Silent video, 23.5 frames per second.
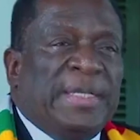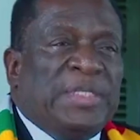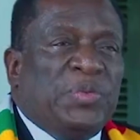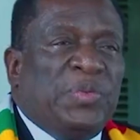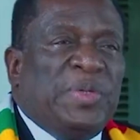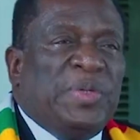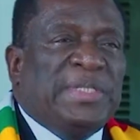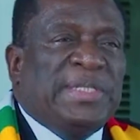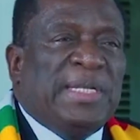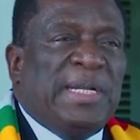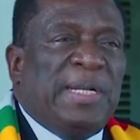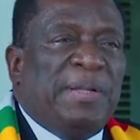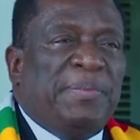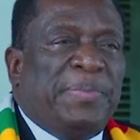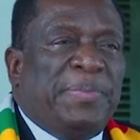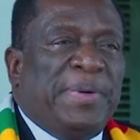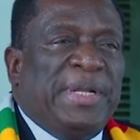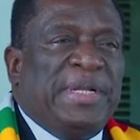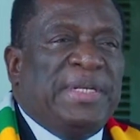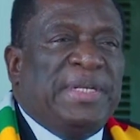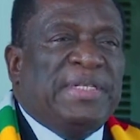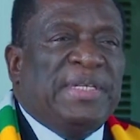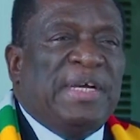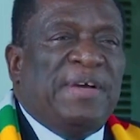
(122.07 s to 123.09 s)
As we
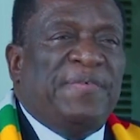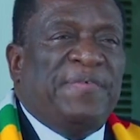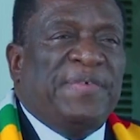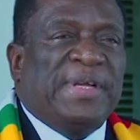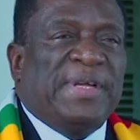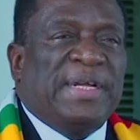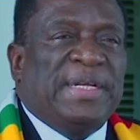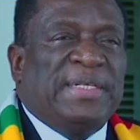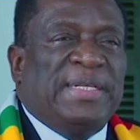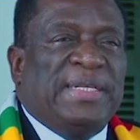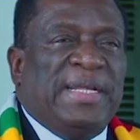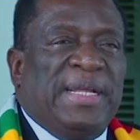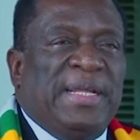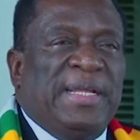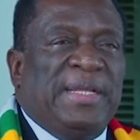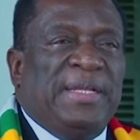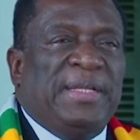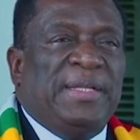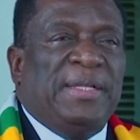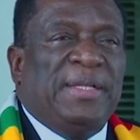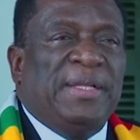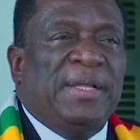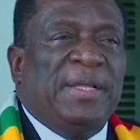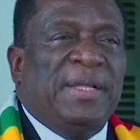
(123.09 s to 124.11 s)
celebrate Africa
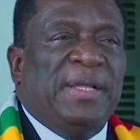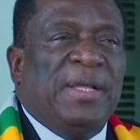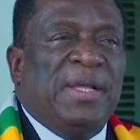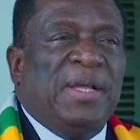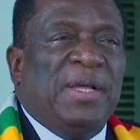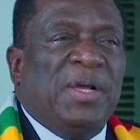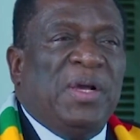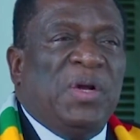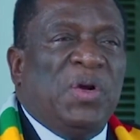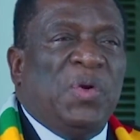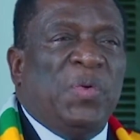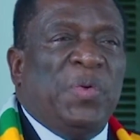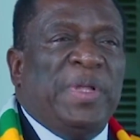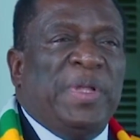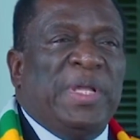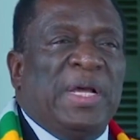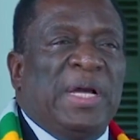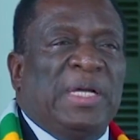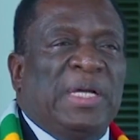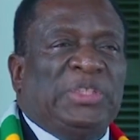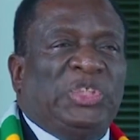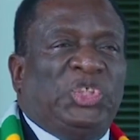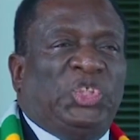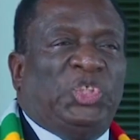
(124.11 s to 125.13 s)
Day,
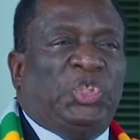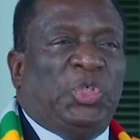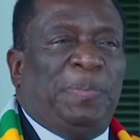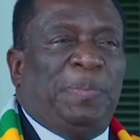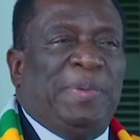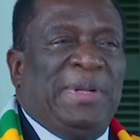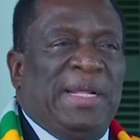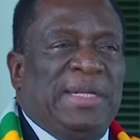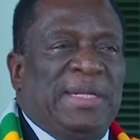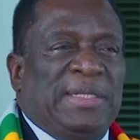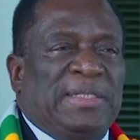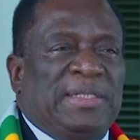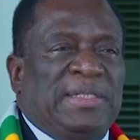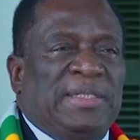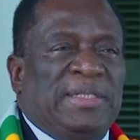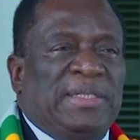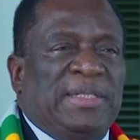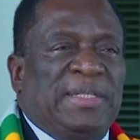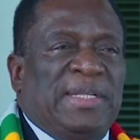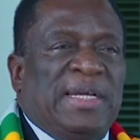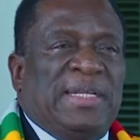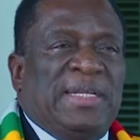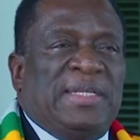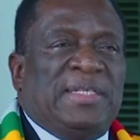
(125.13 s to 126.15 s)
we are
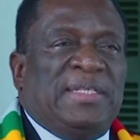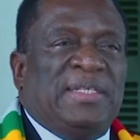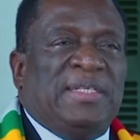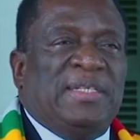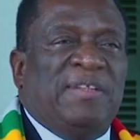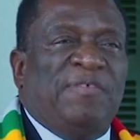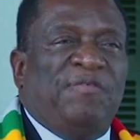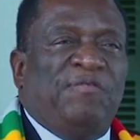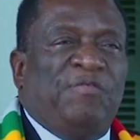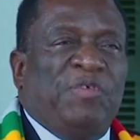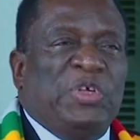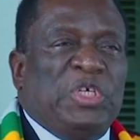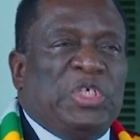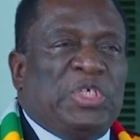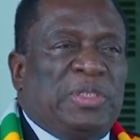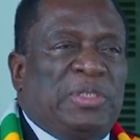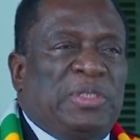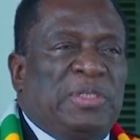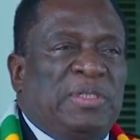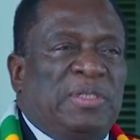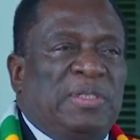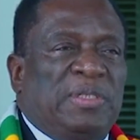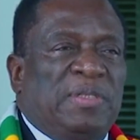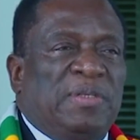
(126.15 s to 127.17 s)
jubilant that the
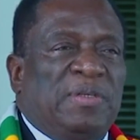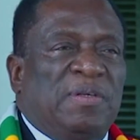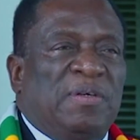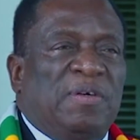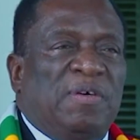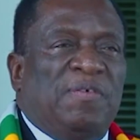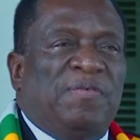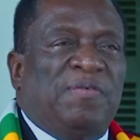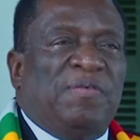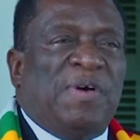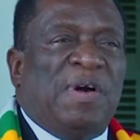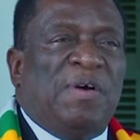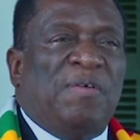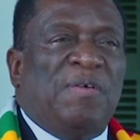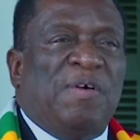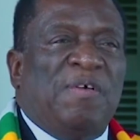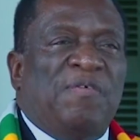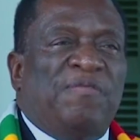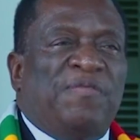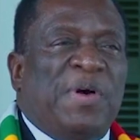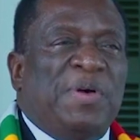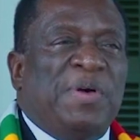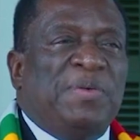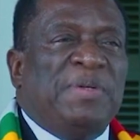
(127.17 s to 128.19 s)
vision of
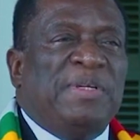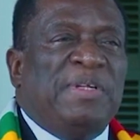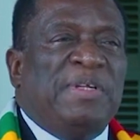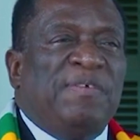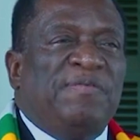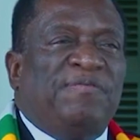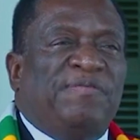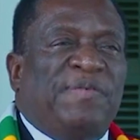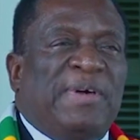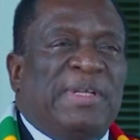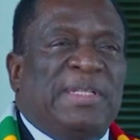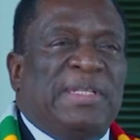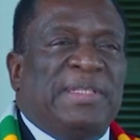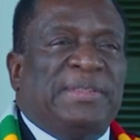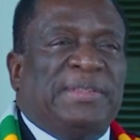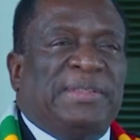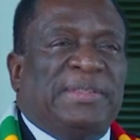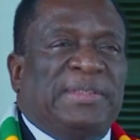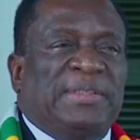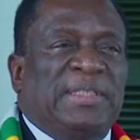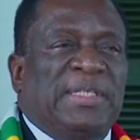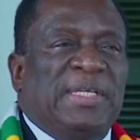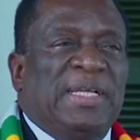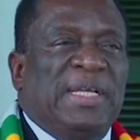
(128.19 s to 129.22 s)
our founding
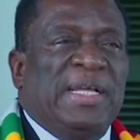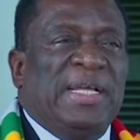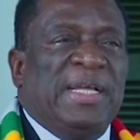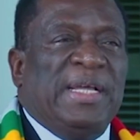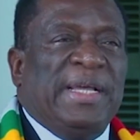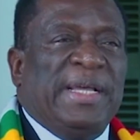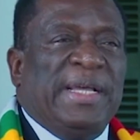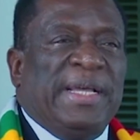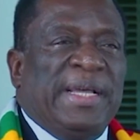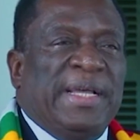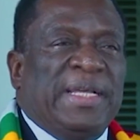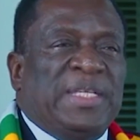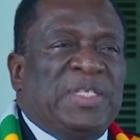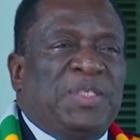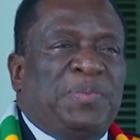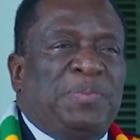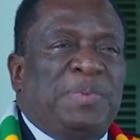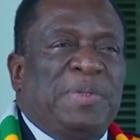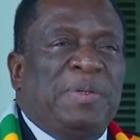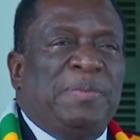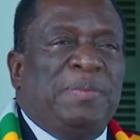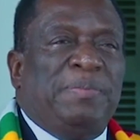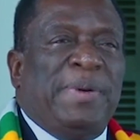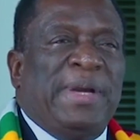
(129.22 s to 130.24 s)
fathers has
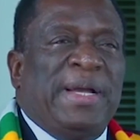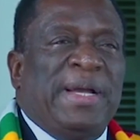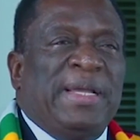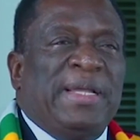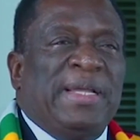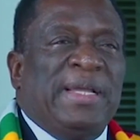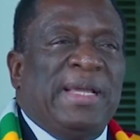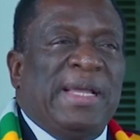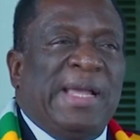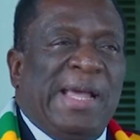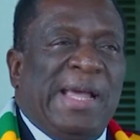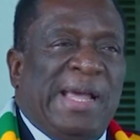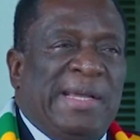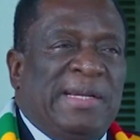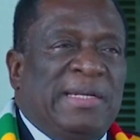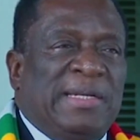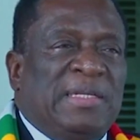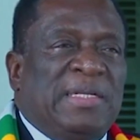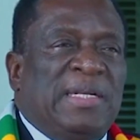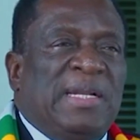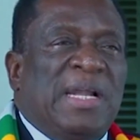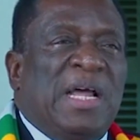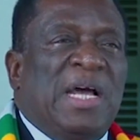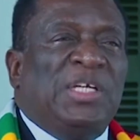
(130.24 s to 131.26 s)
been by
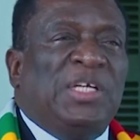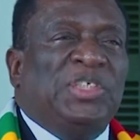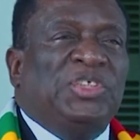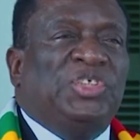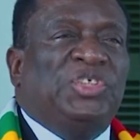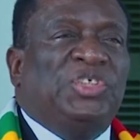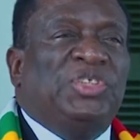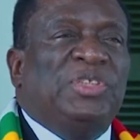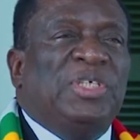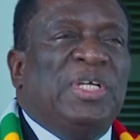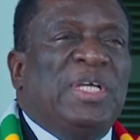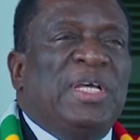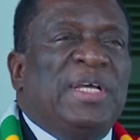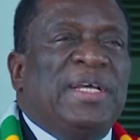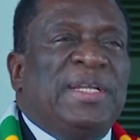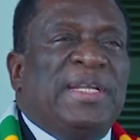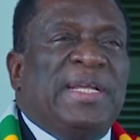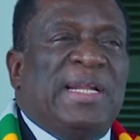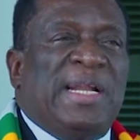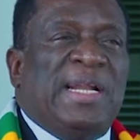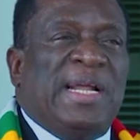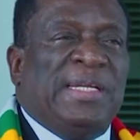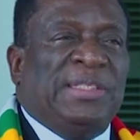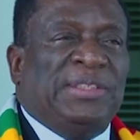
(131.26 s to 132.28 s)
and large
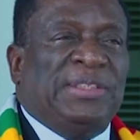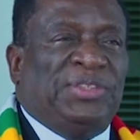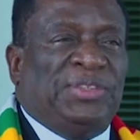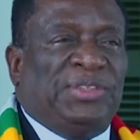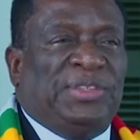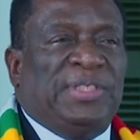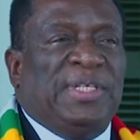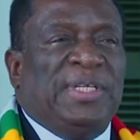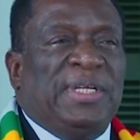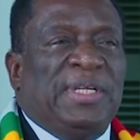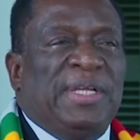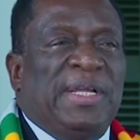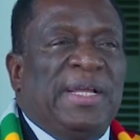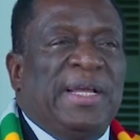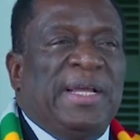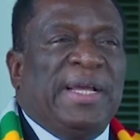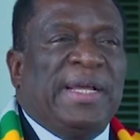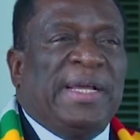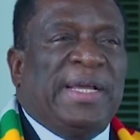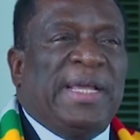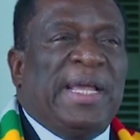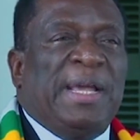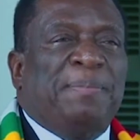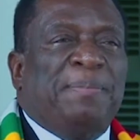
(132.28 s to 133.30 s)
realized,
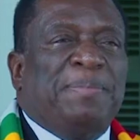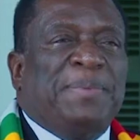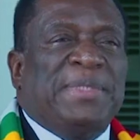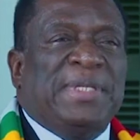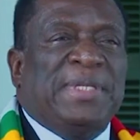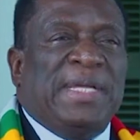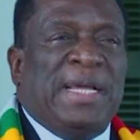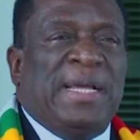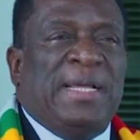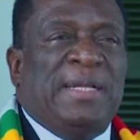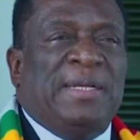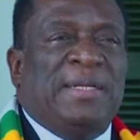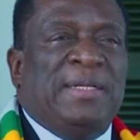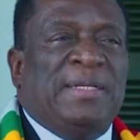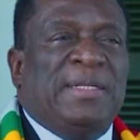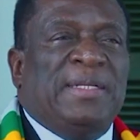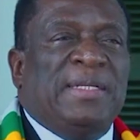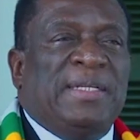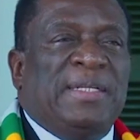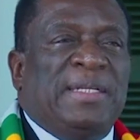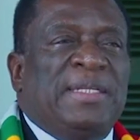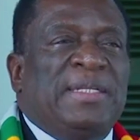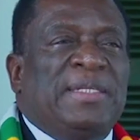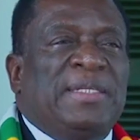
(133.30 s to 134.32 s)
kept,
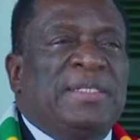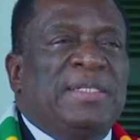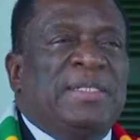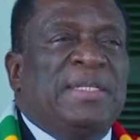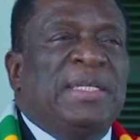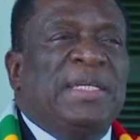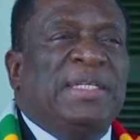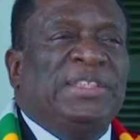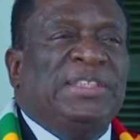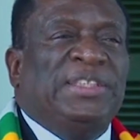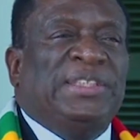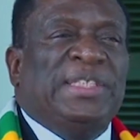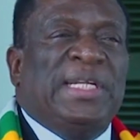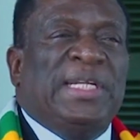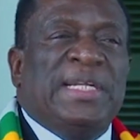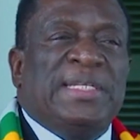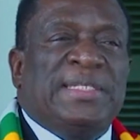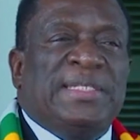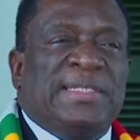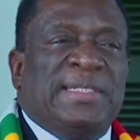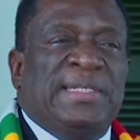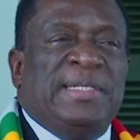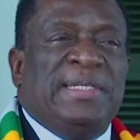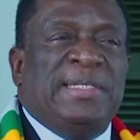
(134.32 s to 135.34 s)
and is
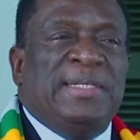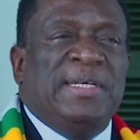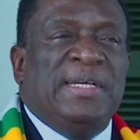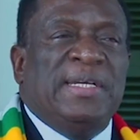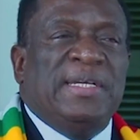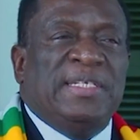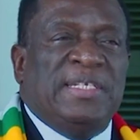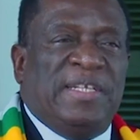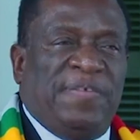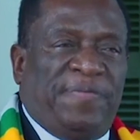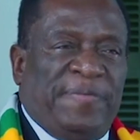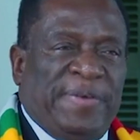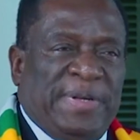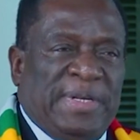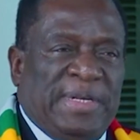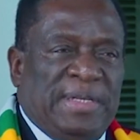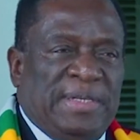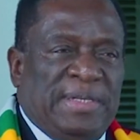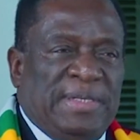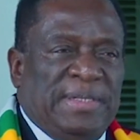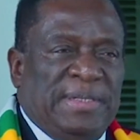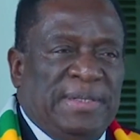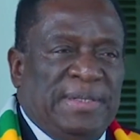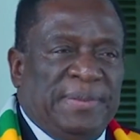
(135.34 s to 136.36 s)
jealously
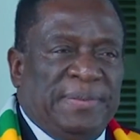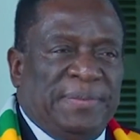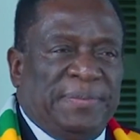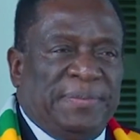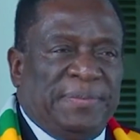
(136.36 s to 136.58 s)
defended.